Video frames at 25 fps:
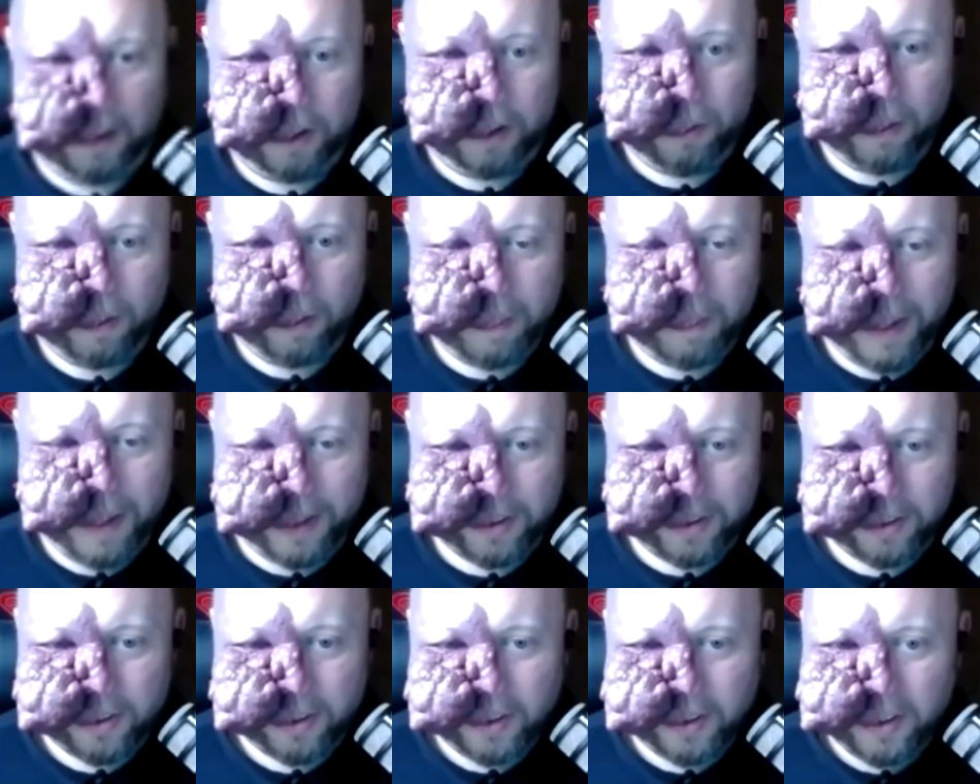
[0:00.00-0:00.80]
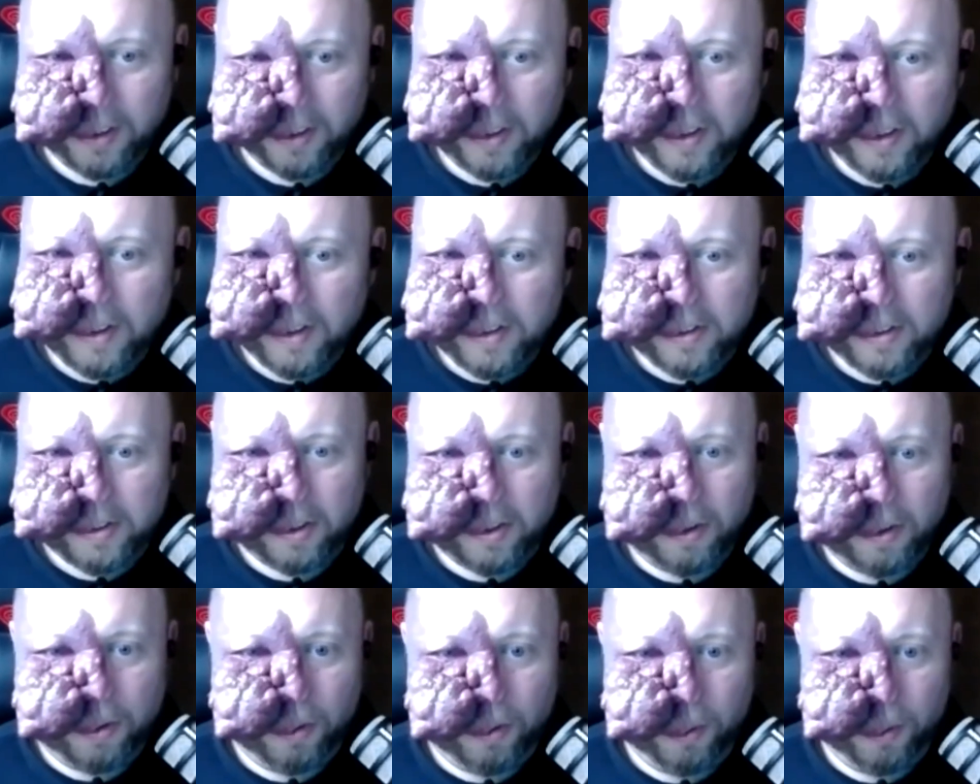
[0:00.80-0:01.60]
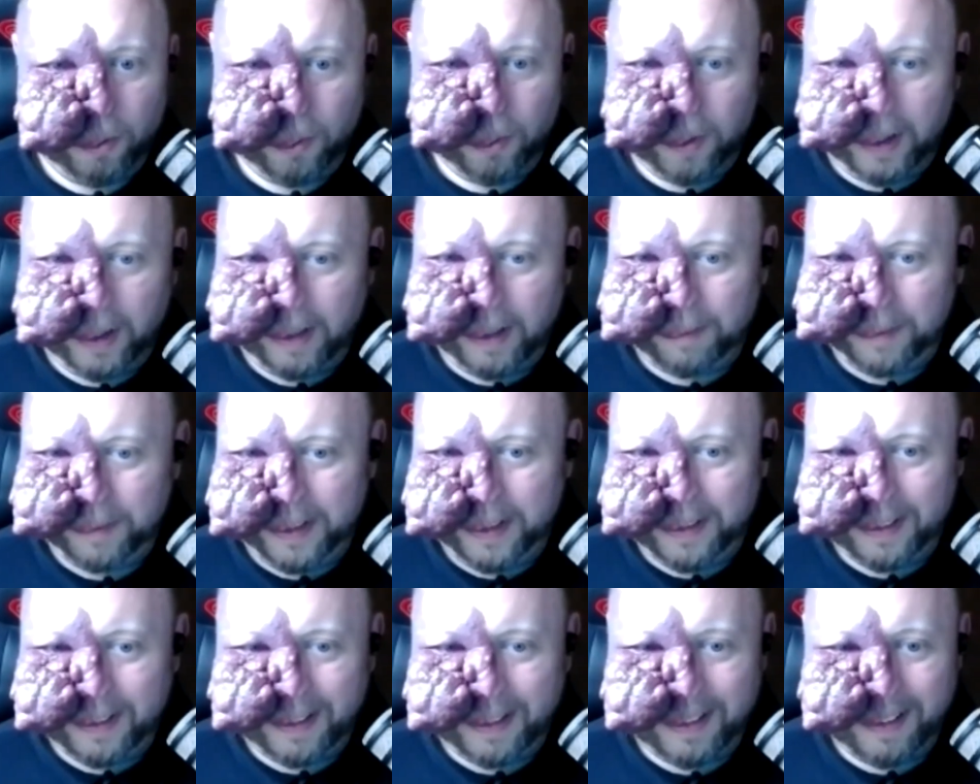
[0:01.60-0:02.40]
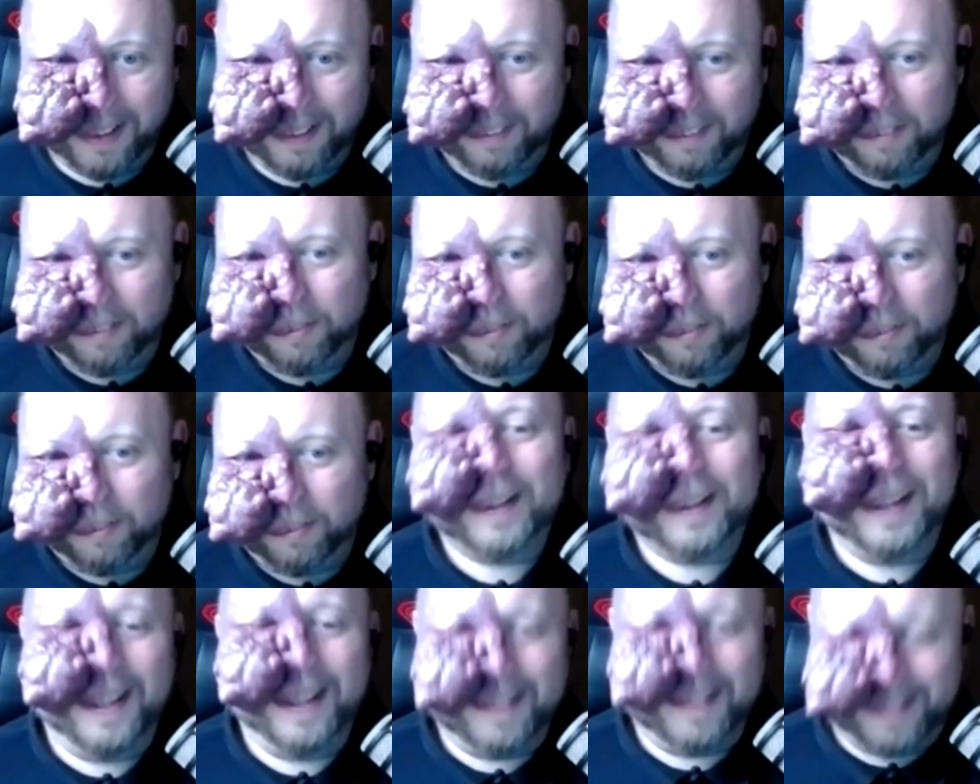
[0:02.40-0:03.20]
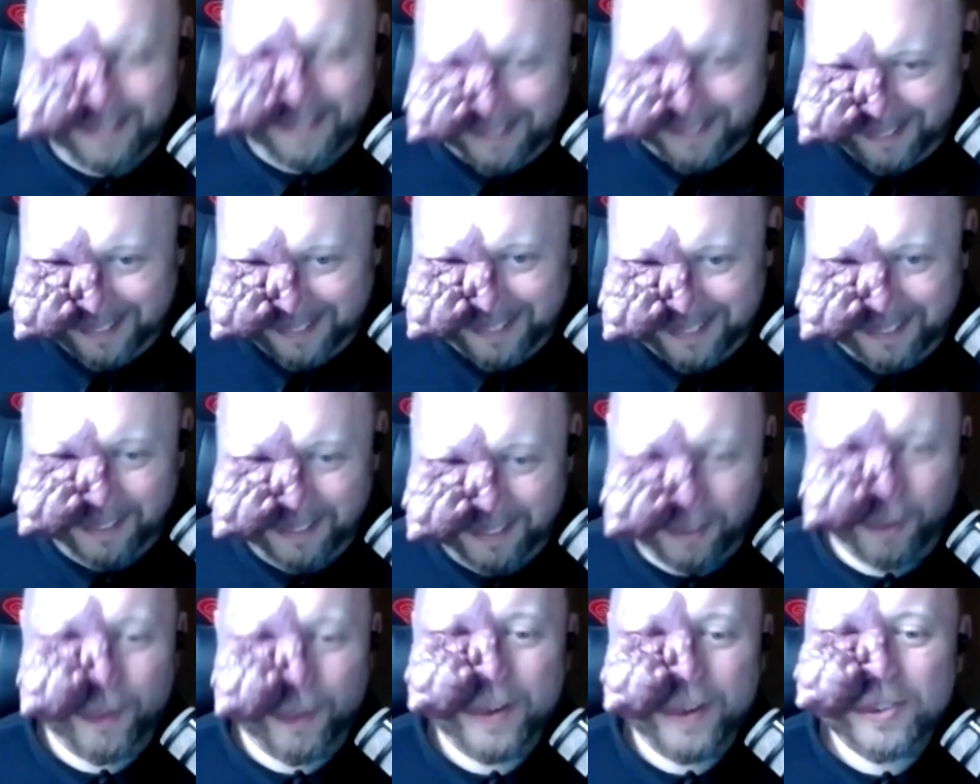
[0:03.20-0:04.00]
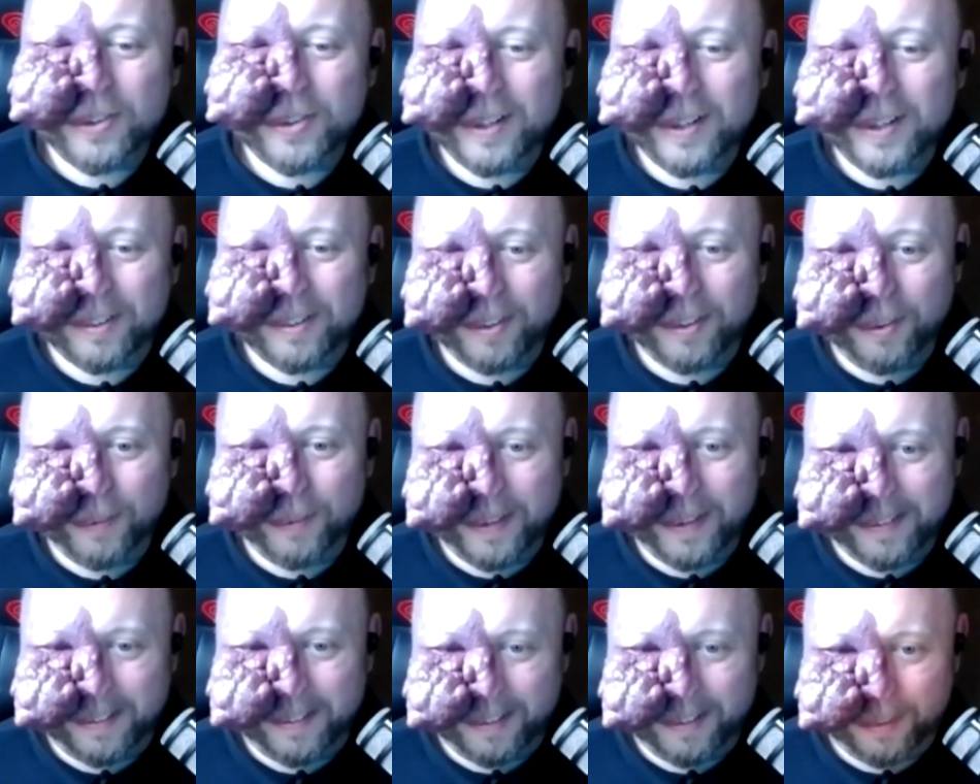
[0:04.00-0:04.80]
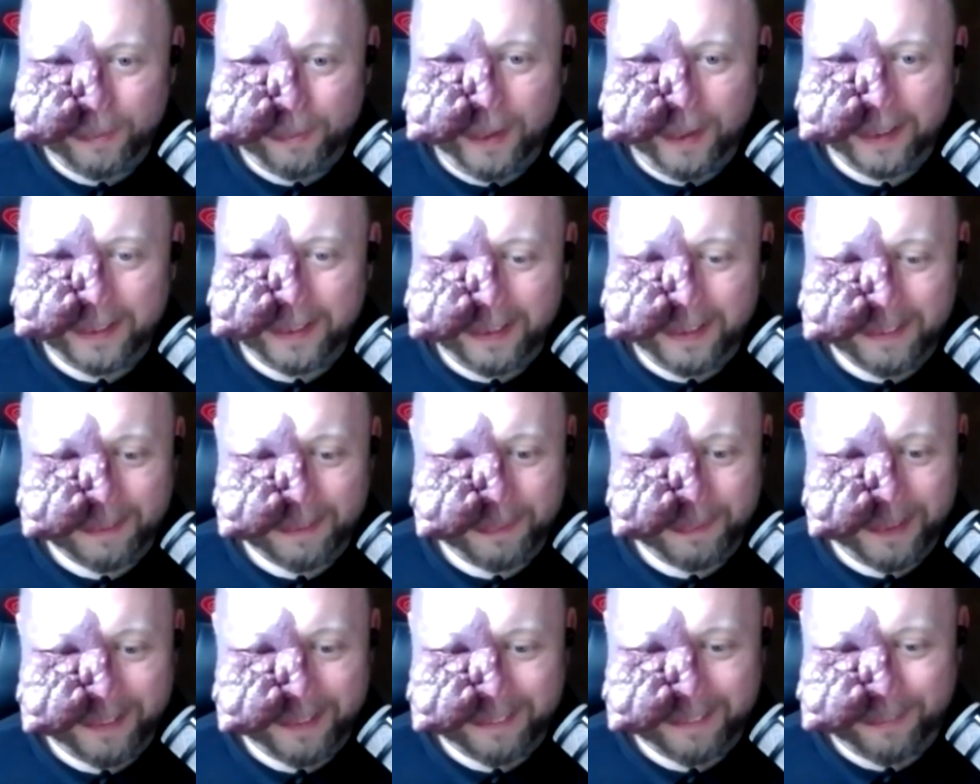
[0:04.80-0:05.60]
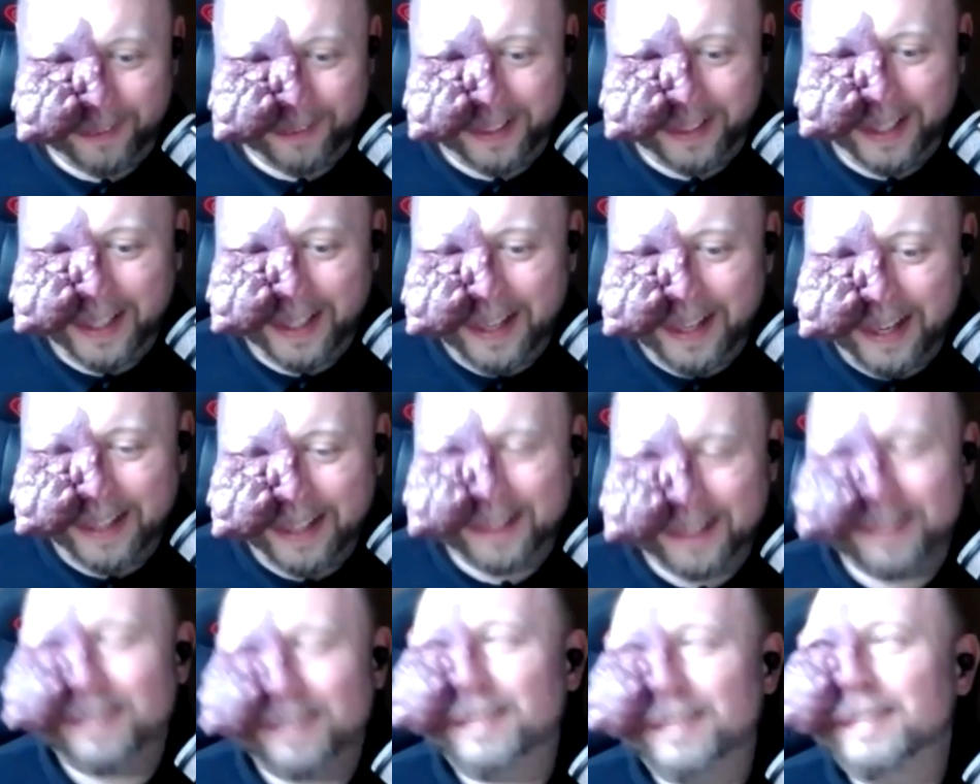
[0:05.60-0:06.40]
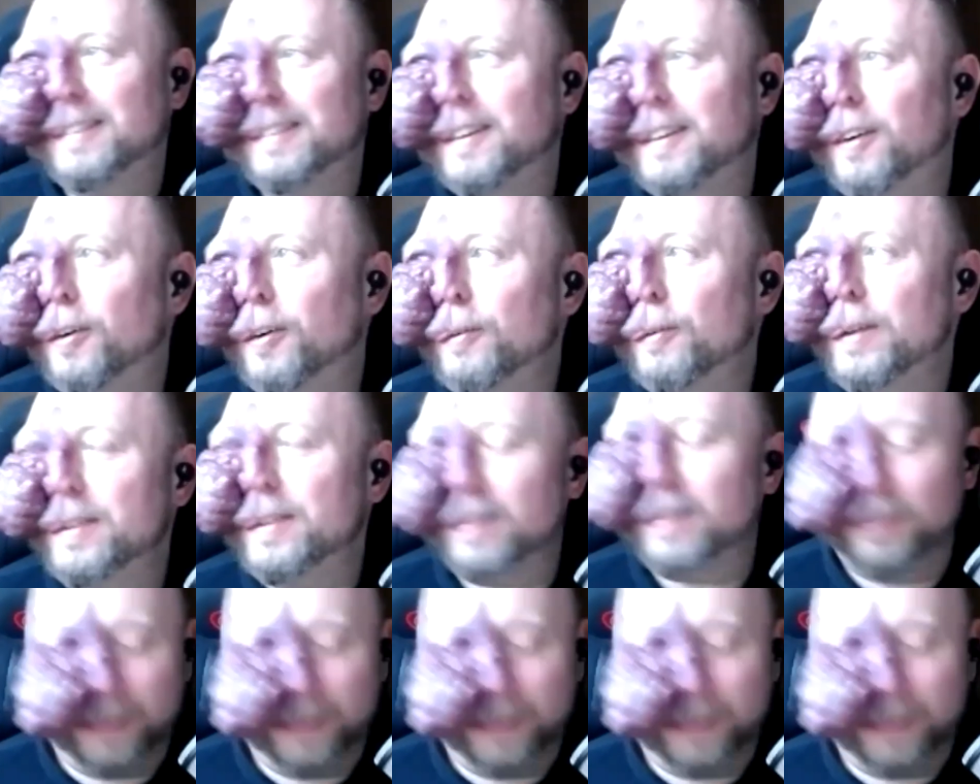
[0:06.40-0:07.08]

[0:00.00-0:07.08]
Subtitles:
you very much. So, I mean, what is? The question is always this, what is? Because with AI, this is always a